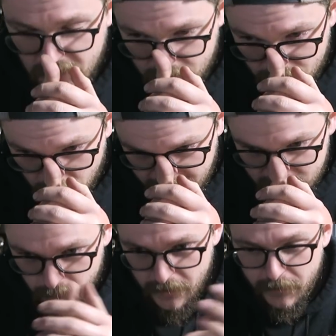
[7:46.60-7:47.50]
So
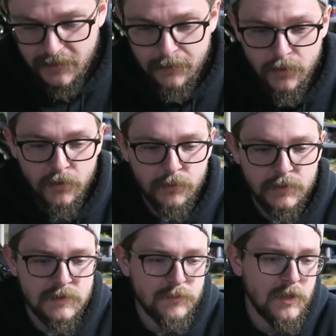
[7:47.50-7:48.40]
that's why we kept going with
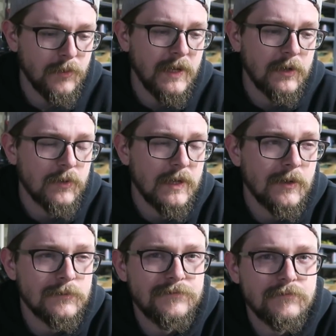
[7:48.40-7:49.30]
the small block
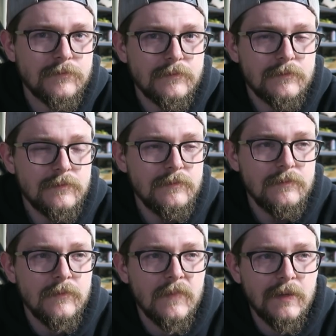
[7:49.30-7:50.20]
route.
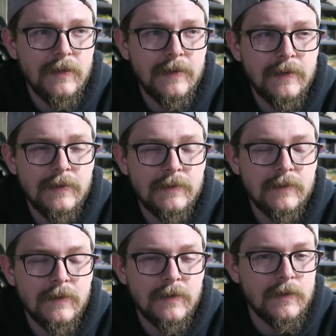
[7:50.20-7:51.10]
And
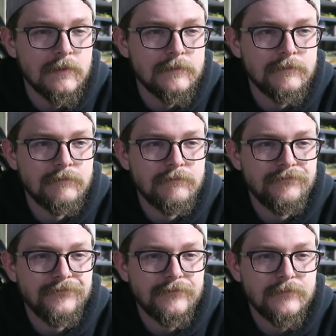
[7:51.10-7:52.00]
I
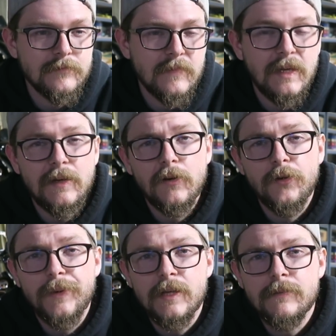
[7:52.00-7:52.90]
don't know,
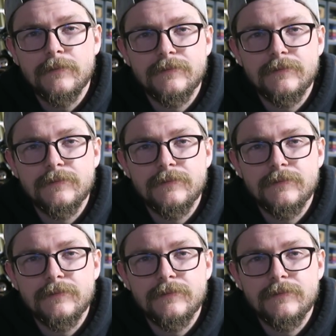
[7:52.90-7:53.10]
man.